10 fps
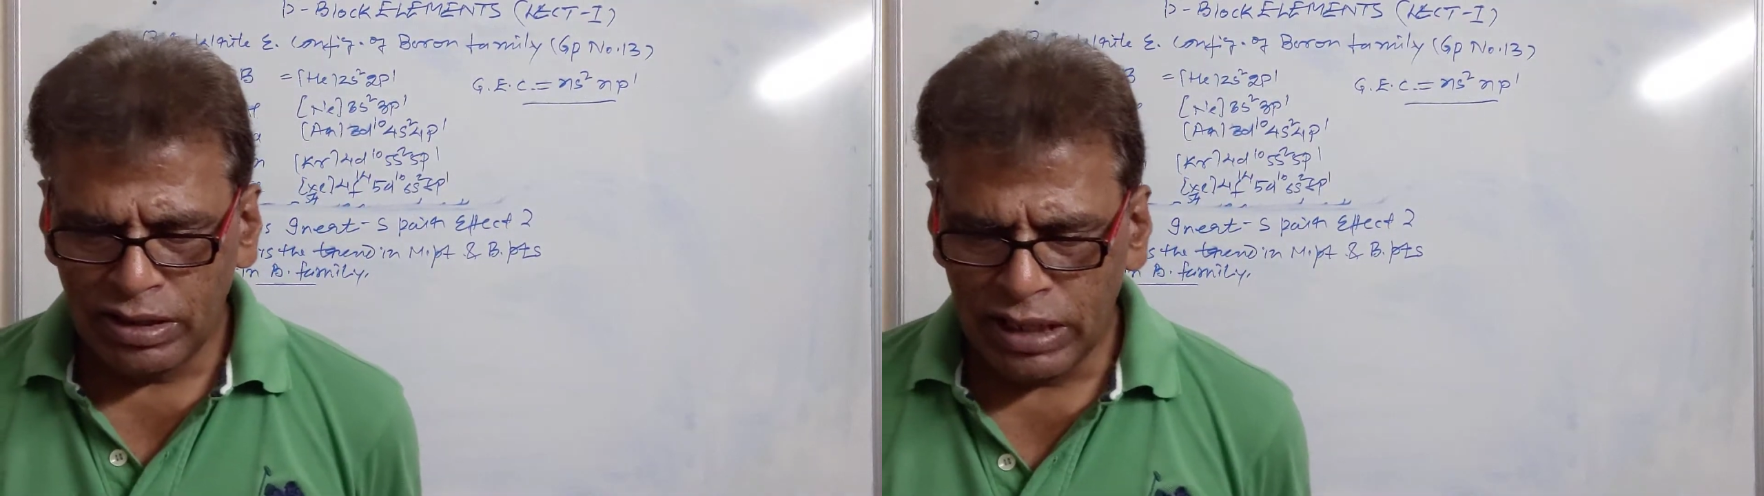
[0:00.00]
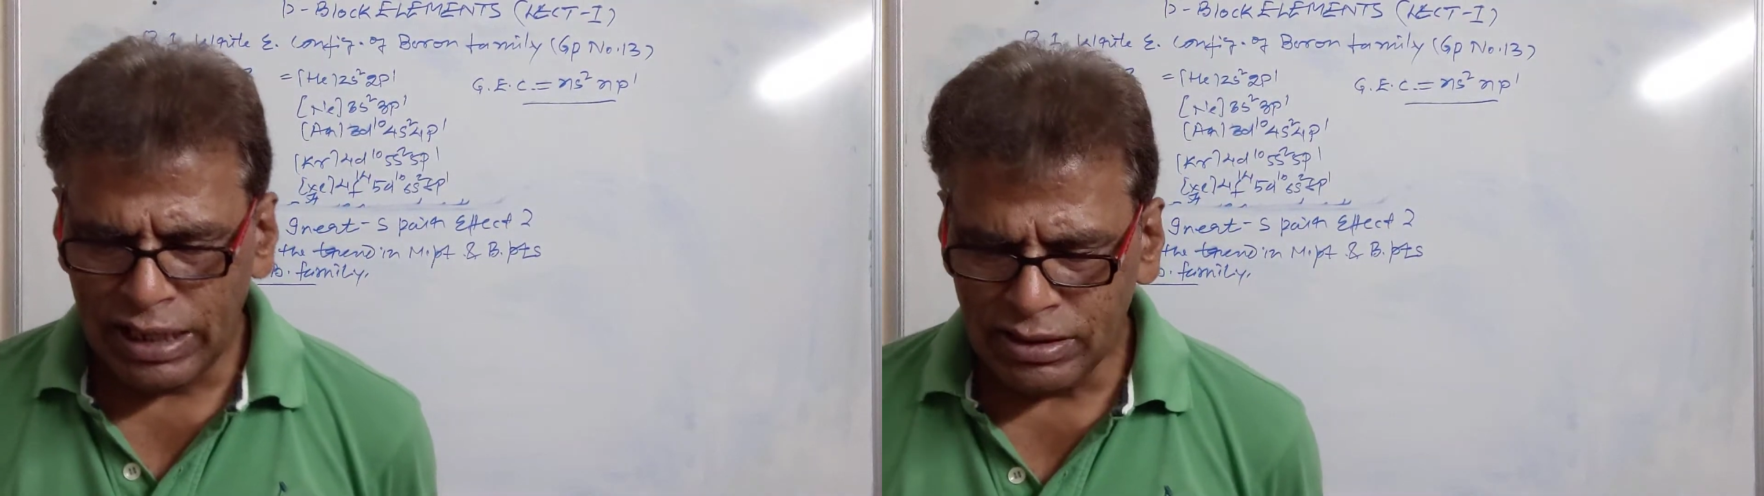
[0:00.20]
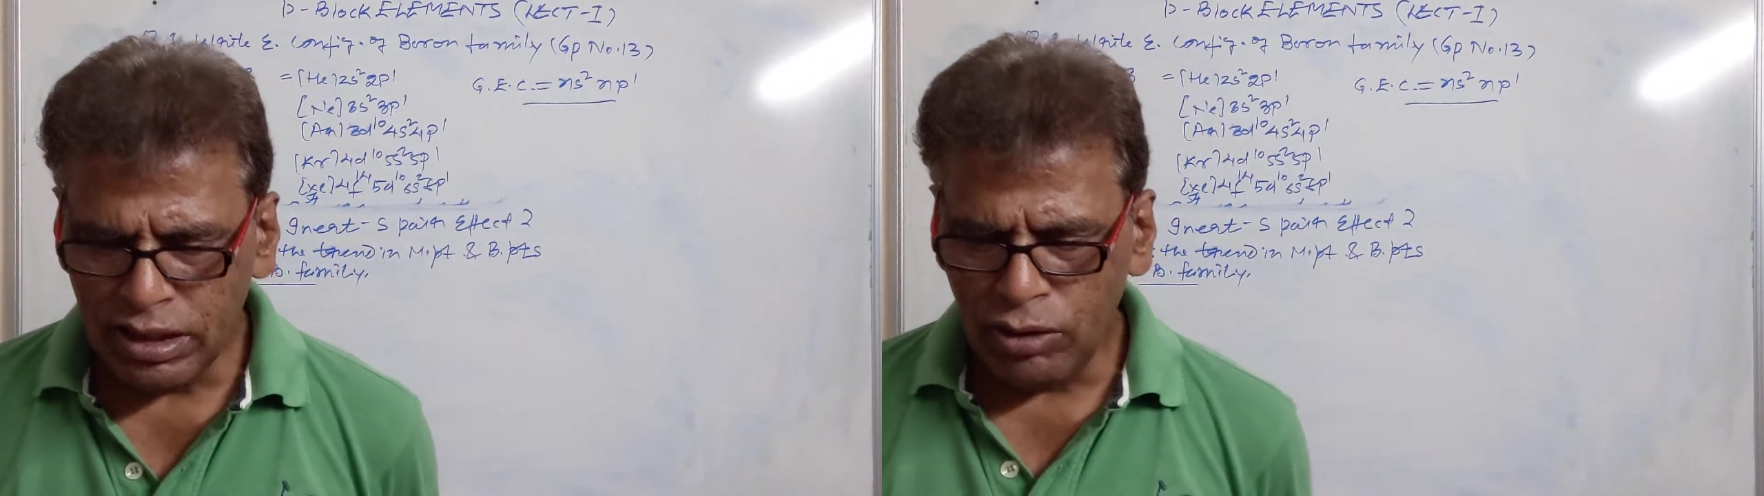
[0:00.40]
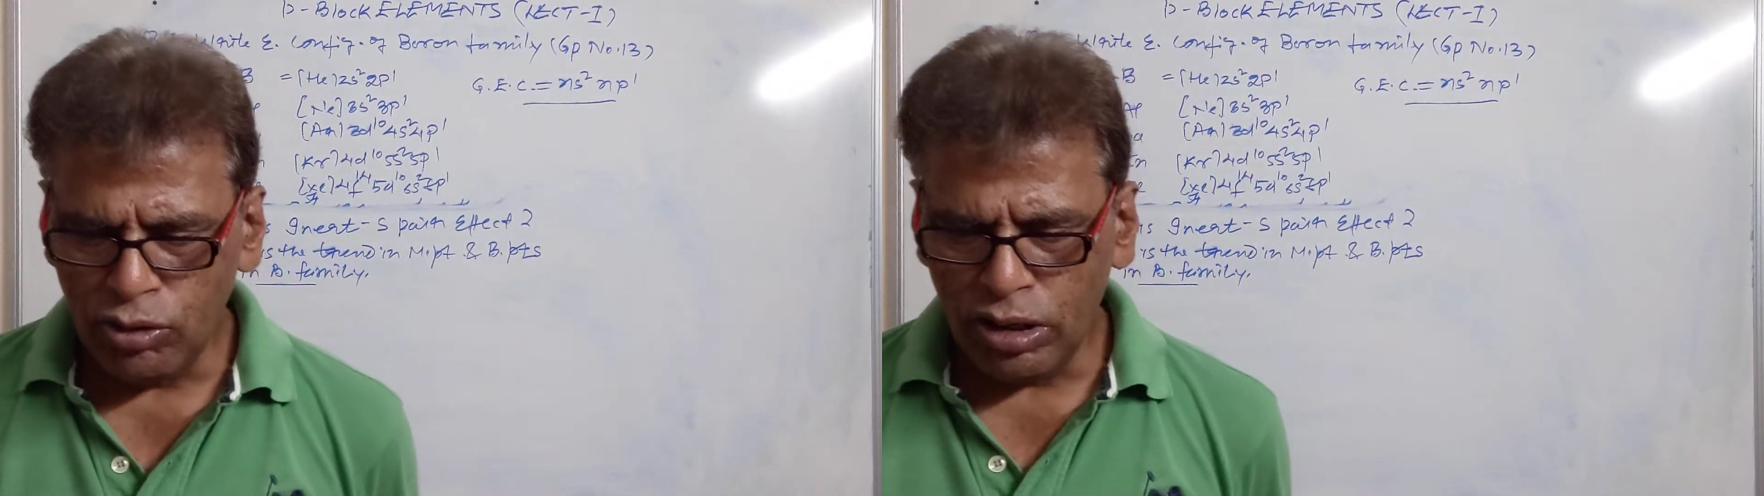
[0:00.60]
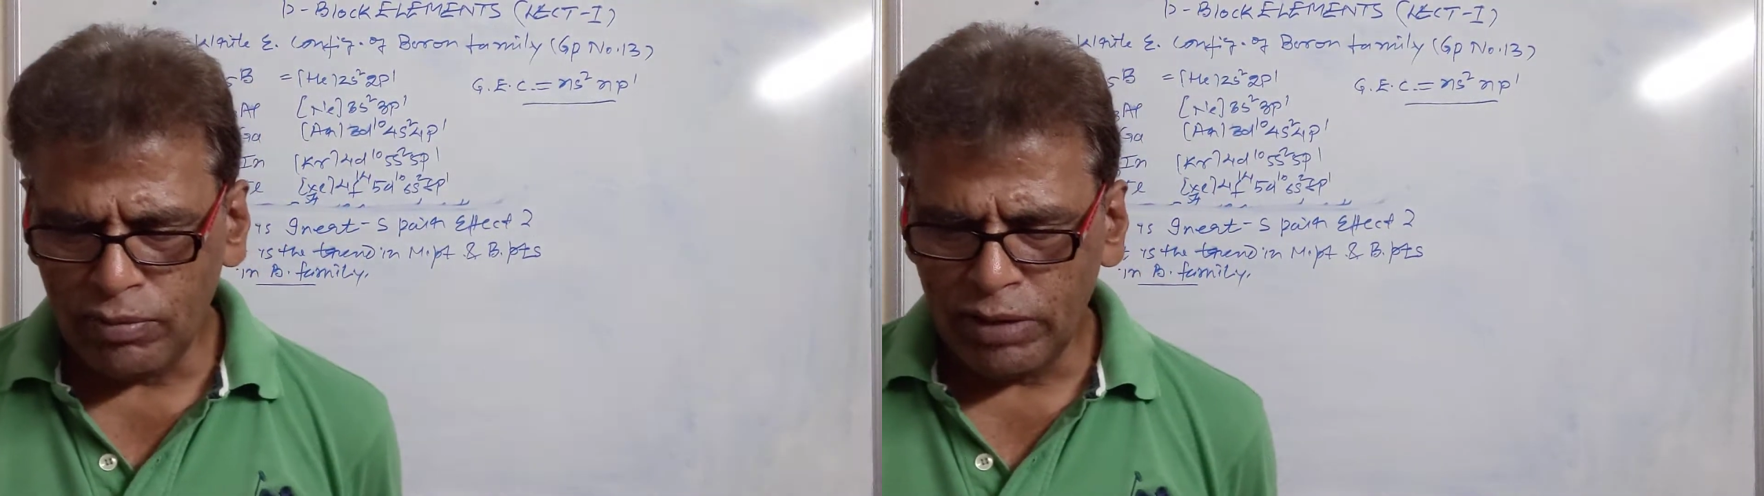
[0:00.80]
That's the
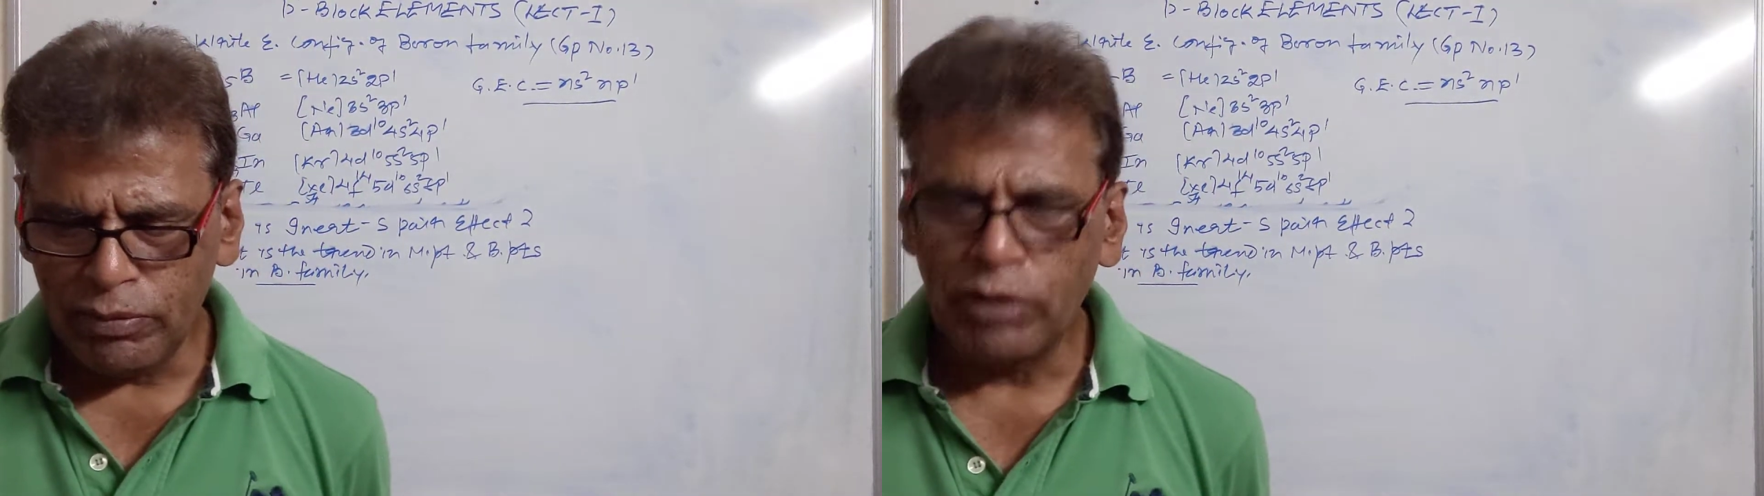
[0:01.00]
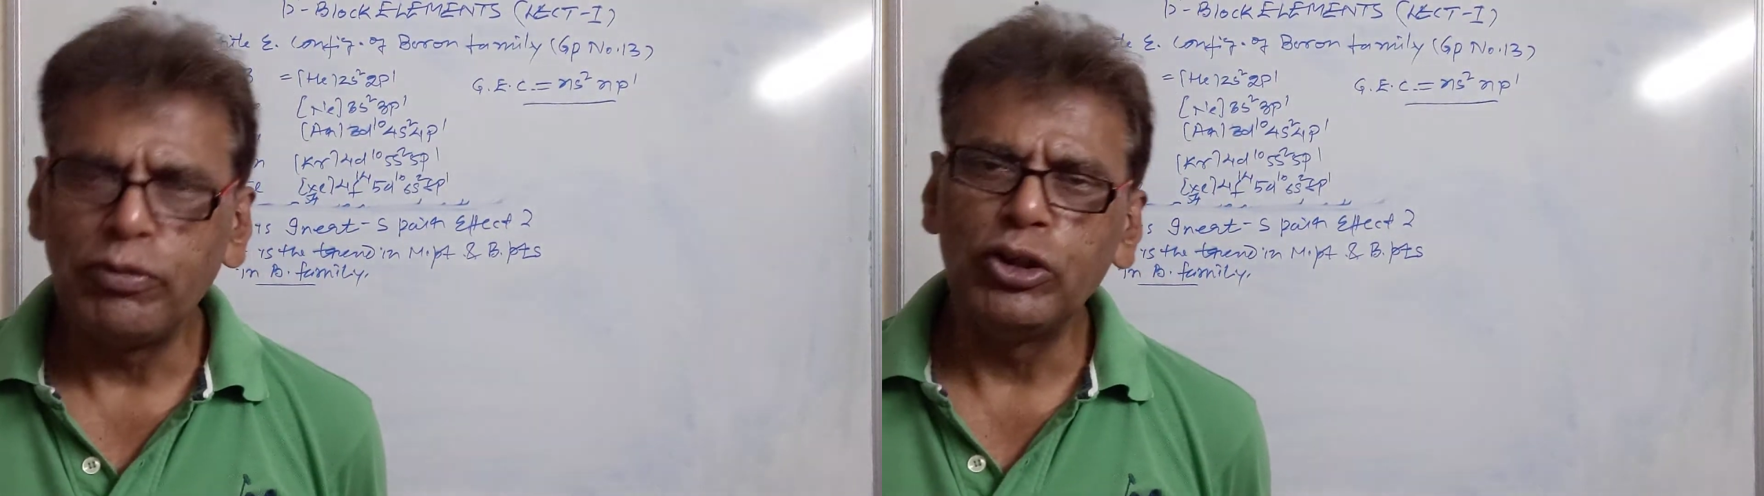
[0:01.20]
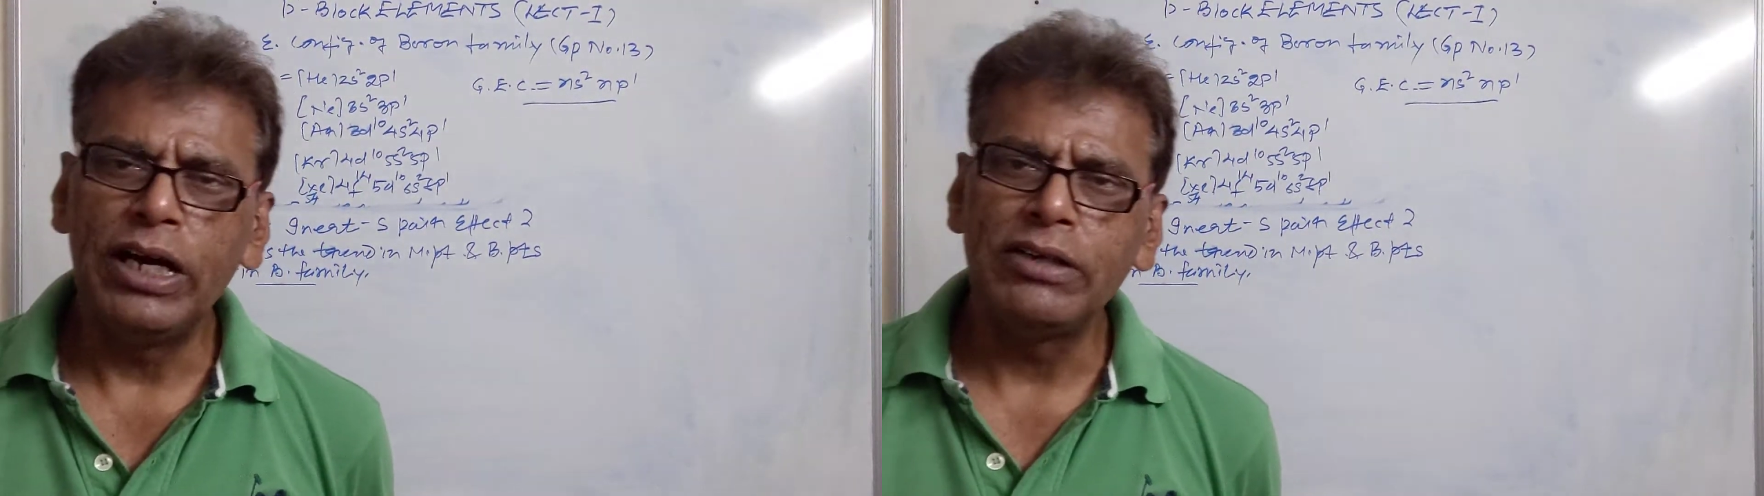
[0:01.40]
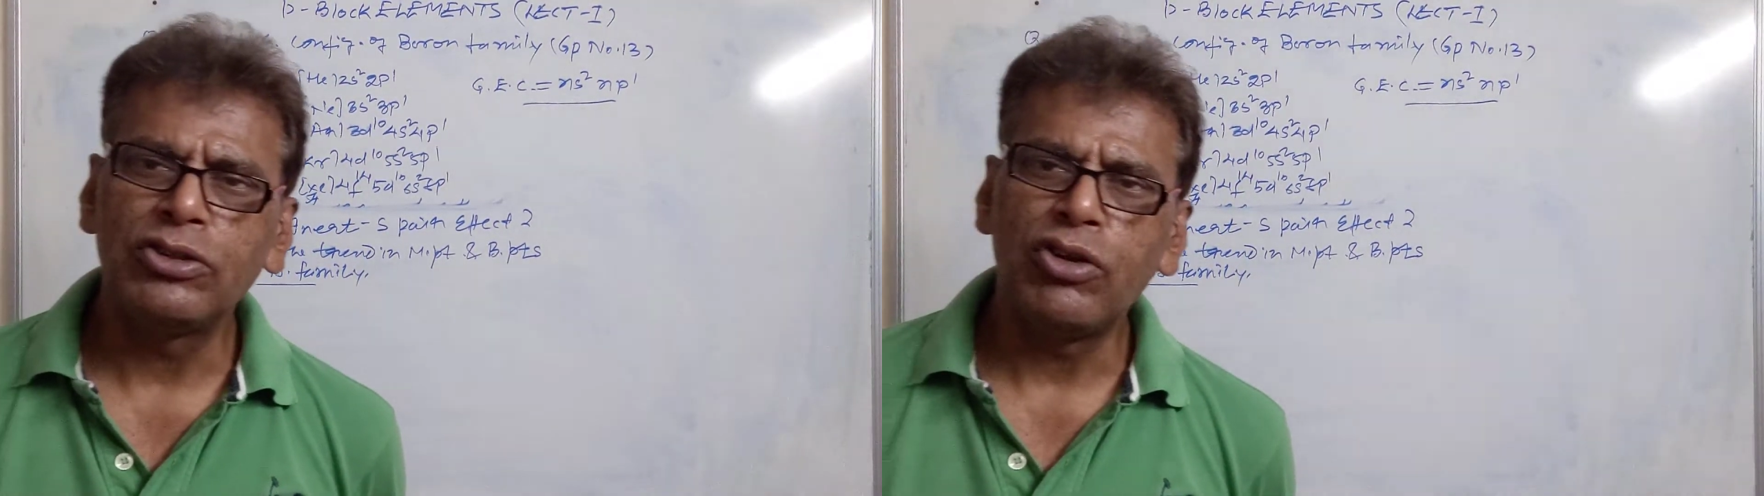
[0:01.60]
lower member possess